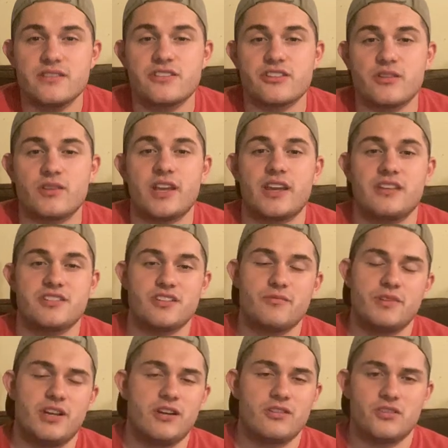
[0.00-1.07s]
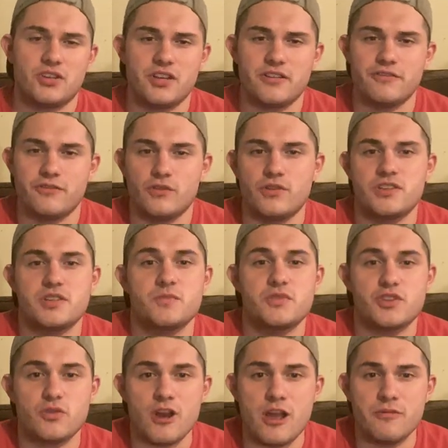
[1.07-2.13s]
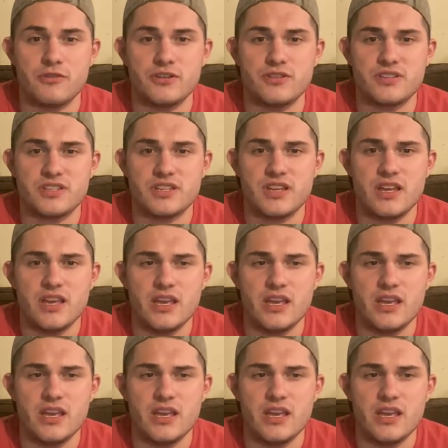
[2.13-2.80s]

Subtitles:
So like I said, we are looking for subscribers.